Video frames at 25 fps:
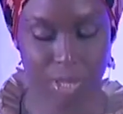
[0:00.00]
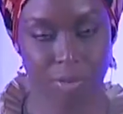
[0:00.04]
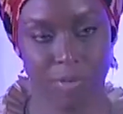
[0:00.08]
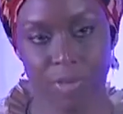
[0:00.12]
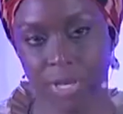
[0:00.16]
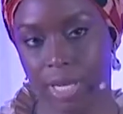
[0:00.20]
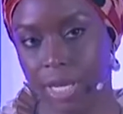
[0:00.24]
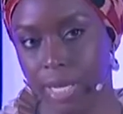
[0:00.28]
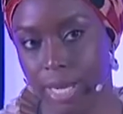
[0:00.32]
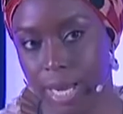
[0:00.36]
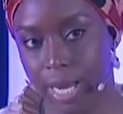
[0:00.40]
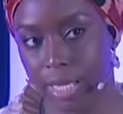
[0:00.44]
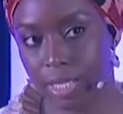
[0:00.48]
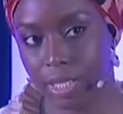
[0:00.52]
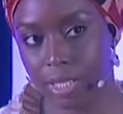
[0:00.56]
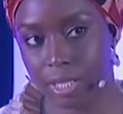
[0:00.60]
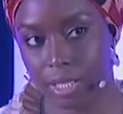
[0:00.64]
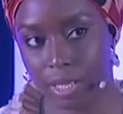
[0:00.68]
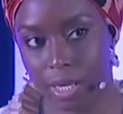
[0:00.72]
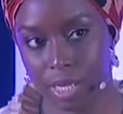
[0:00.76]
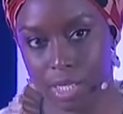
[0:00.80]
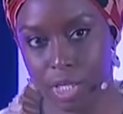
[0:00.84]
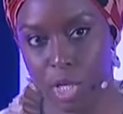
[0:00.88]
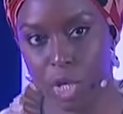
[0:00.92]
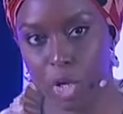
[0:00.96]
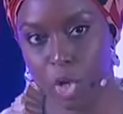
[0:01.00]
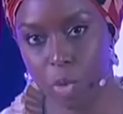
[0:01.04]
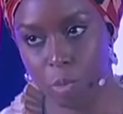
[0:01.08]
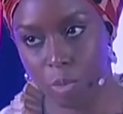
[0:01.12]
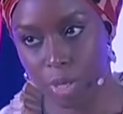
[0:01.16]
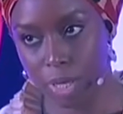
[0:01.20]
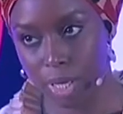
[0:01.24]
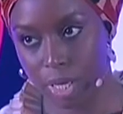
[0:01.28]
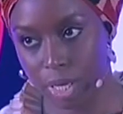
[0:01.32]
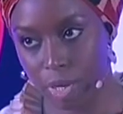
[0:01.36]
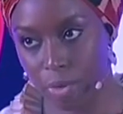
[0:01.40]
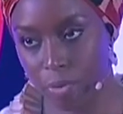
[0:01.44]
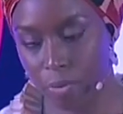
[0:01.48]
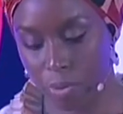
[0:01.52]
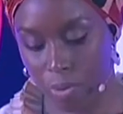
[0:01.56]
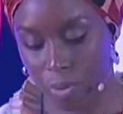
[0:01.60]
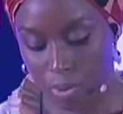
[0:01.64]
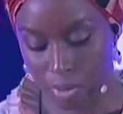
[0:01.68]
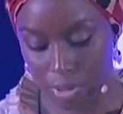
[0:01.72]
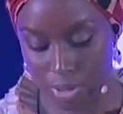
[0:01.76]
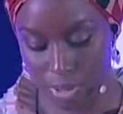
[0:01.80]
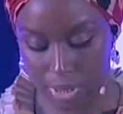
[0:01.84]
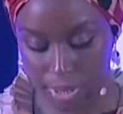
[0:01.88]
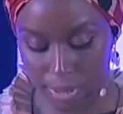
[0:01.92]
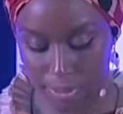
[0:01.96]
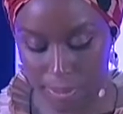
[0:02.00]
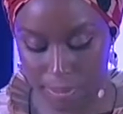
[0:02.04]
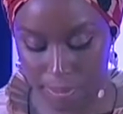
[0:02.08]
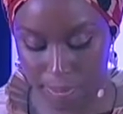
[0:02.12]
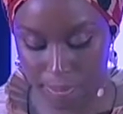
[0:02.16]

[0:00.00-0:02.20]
of a connection as human equals.